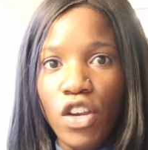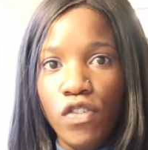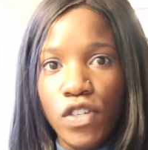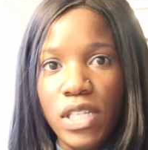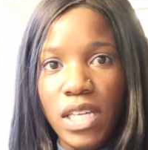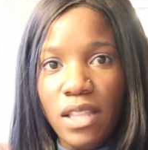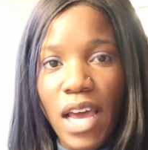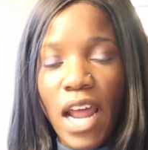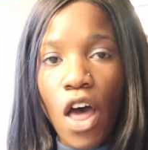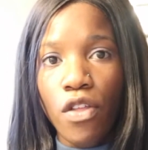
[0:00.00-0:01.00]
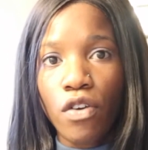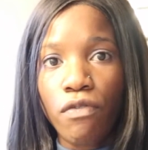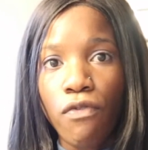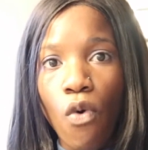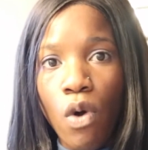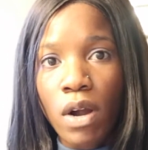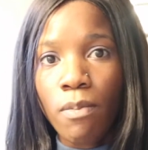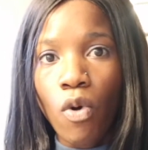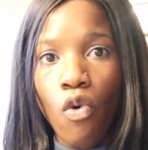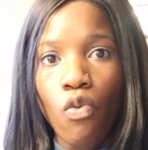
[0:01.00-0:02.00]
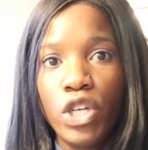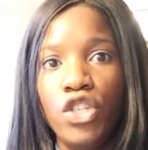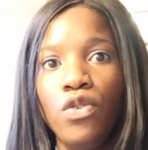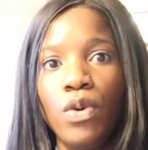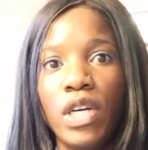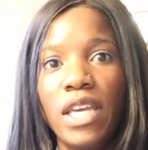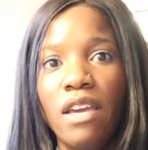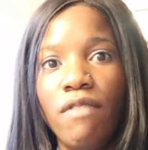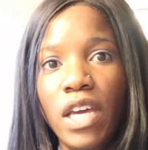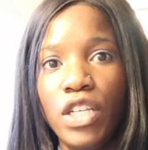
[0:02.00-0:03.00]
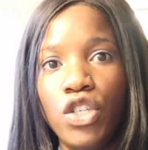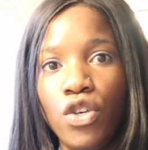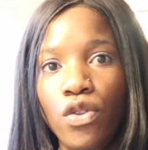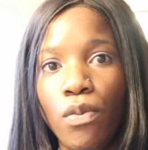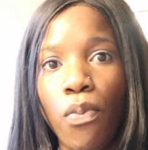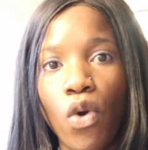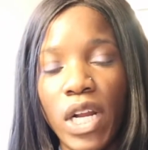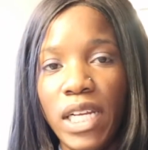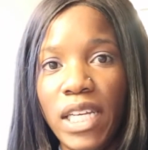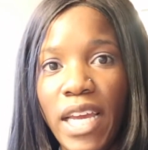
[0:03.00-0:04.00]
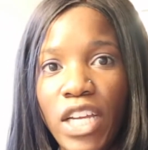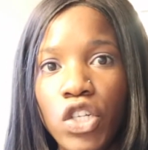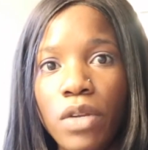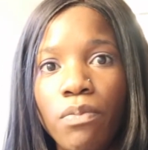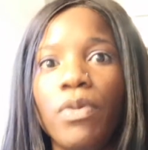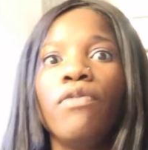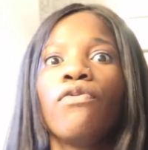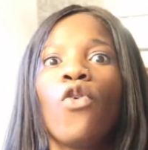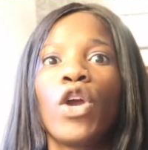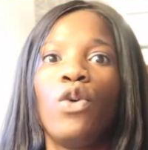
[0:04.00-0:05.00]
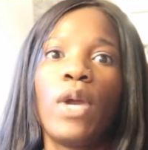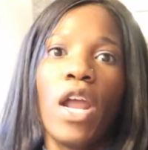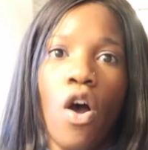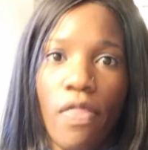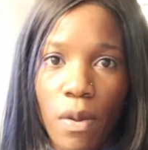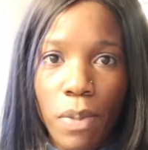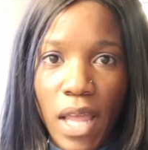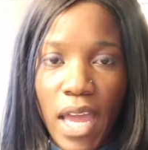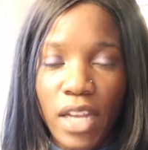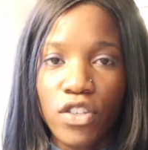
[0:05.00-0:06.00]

You just need that other form, which you will give it to the boarding agent before you get on the plane.